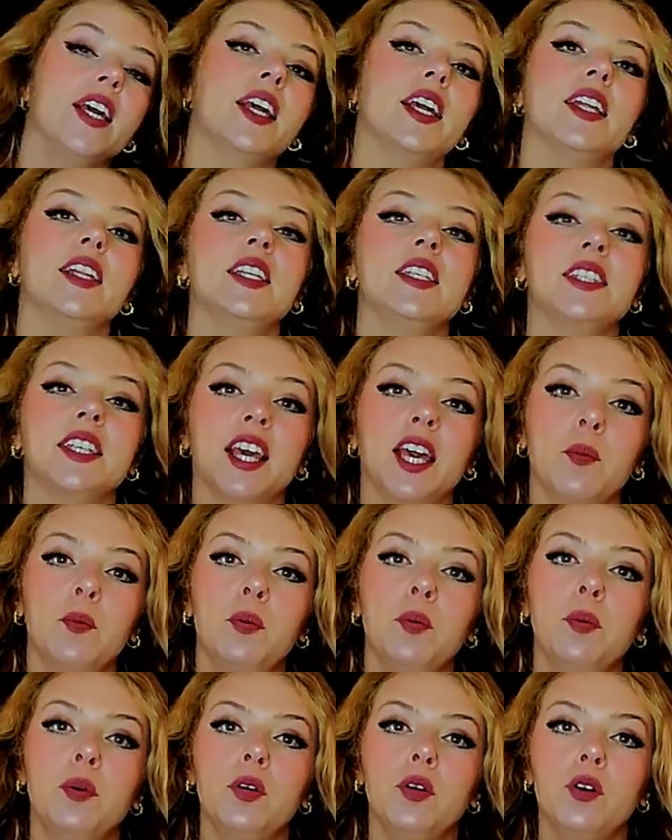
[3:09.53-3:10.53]
it is
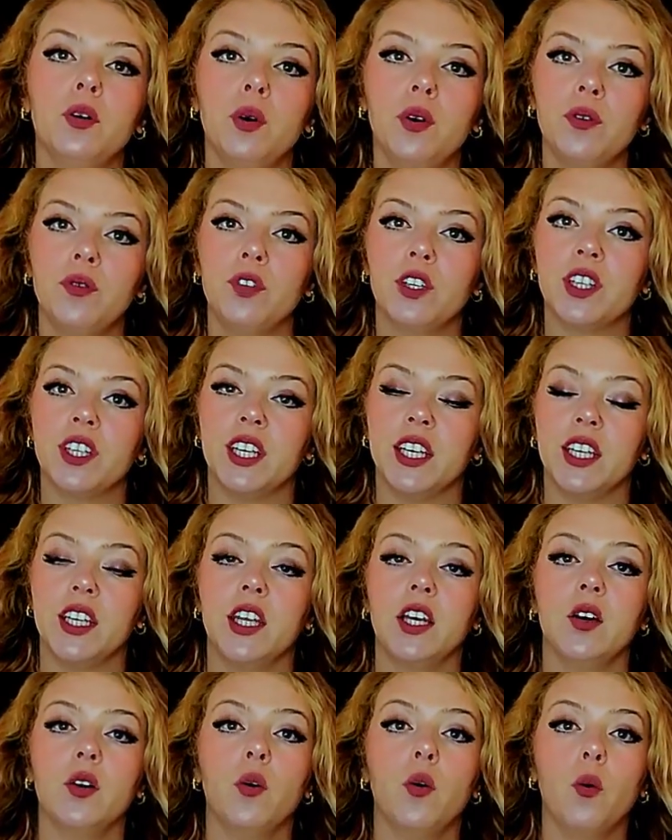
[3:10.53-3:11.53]
capable of
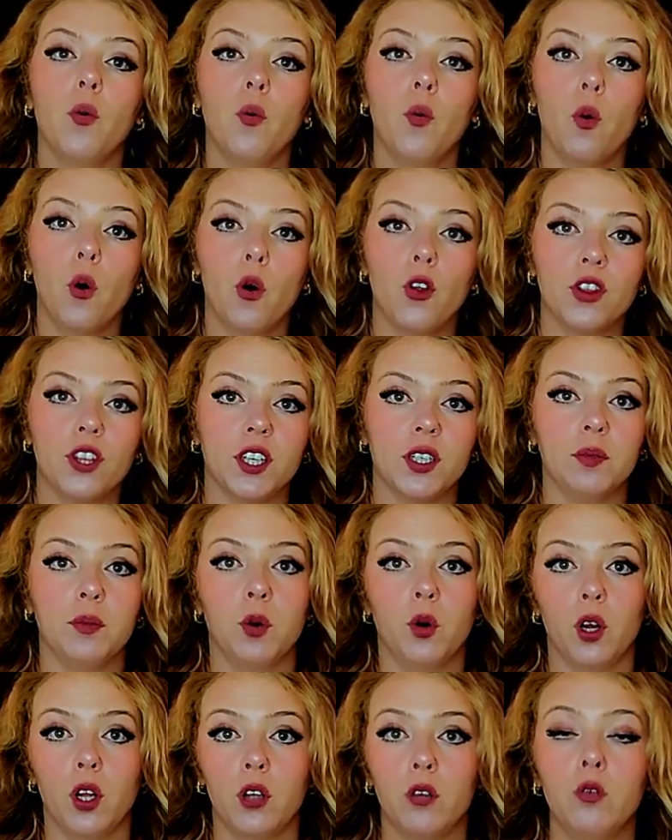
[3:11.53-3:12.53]
retaining water
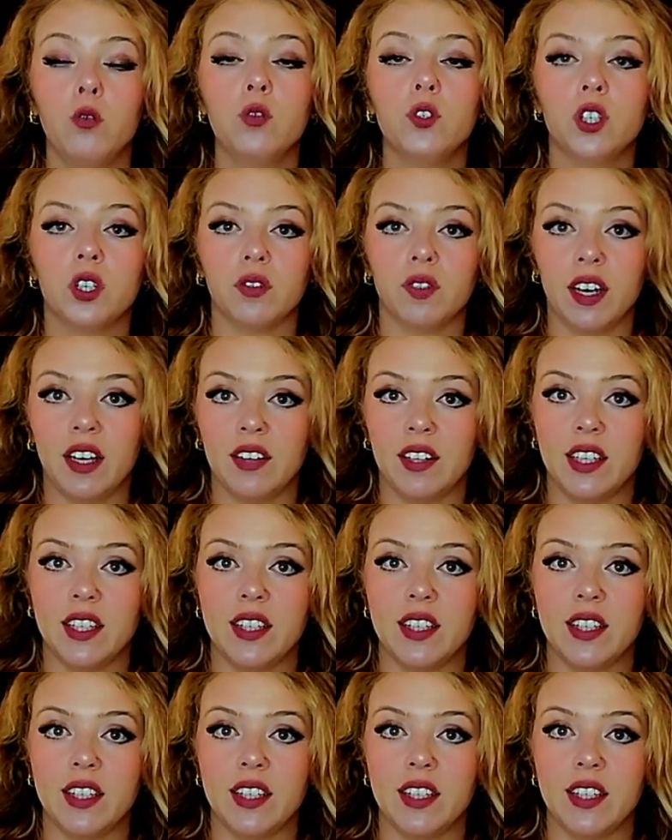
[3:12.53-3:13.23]
molecules around